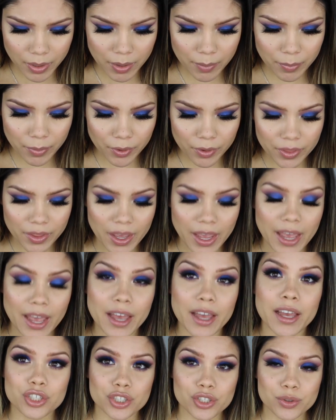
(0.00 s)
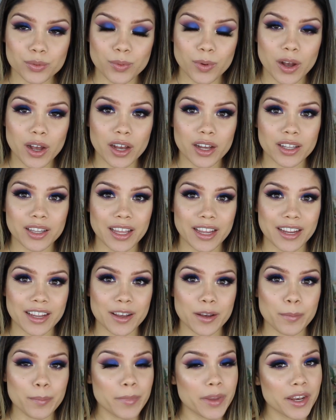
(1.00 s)
people that just want like
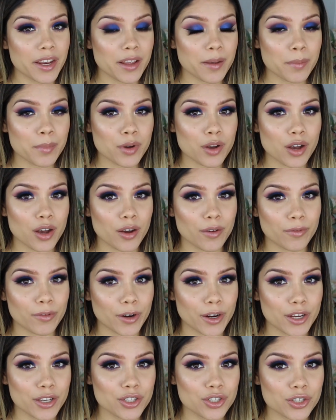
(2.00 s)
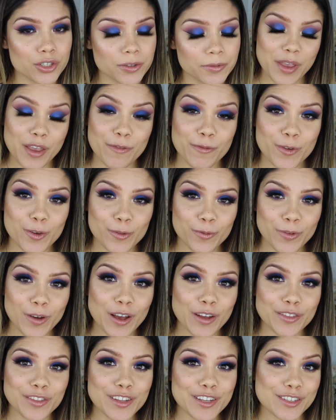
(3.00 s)
a medium coverage. If you
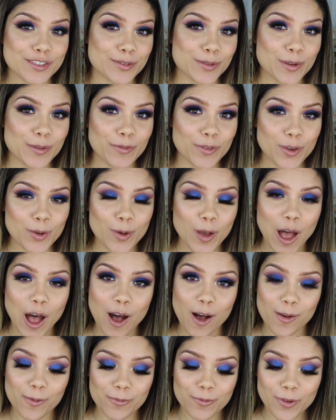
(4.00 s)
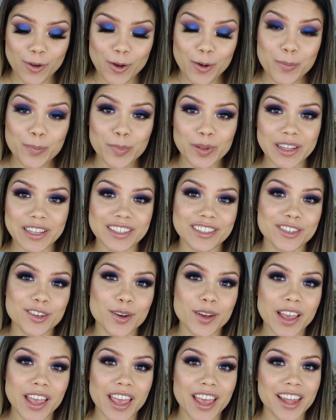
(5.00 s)
found this review helpful, please
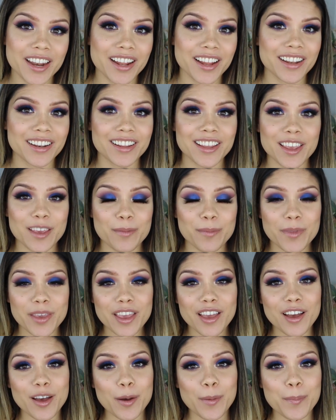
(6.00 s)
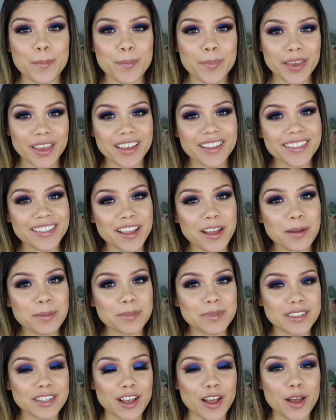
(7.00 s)
go ahead and give me a big
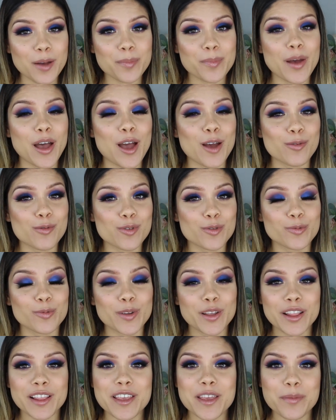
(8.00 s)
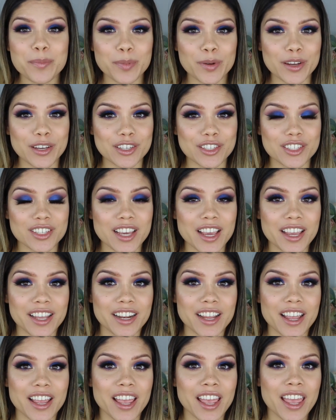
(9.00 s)
thumbs up. I would really appreciate
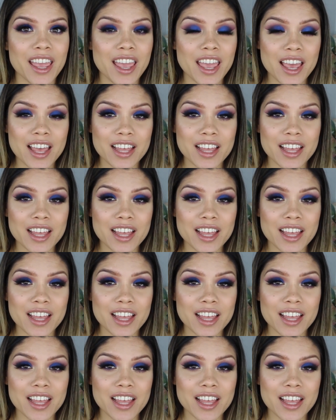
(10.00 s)
it.